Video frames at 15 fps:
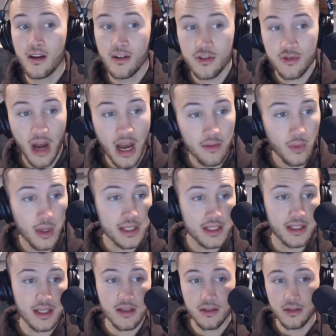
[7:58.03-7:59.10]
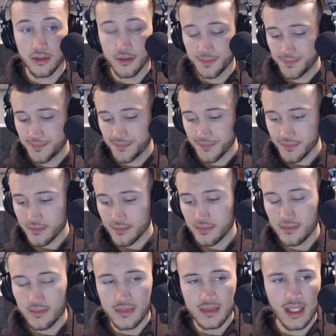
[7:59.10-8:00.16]
Driveway seal,
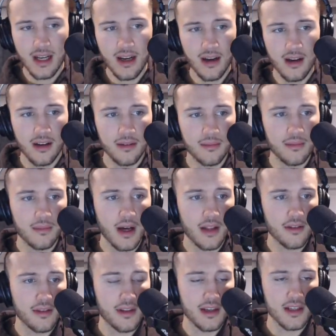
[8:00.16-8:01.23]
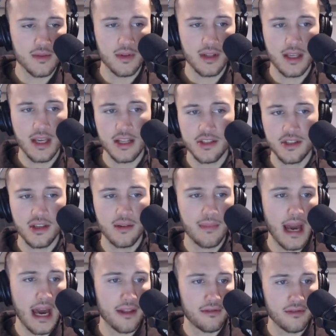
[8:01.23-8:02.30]
other things with a kitchen and
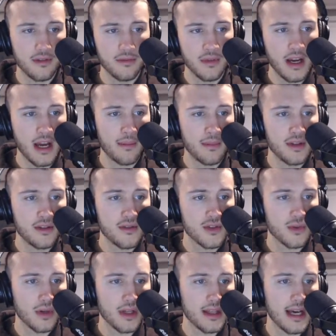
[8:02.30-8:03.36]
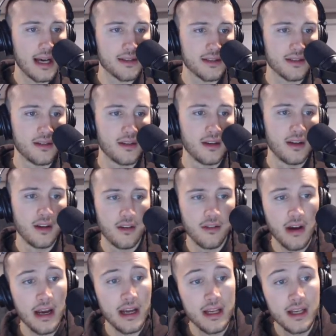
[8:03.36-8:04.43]
bathroom, right? I'm gonna do 20,000,
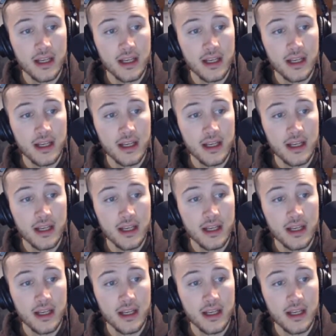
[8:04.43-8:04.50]
right?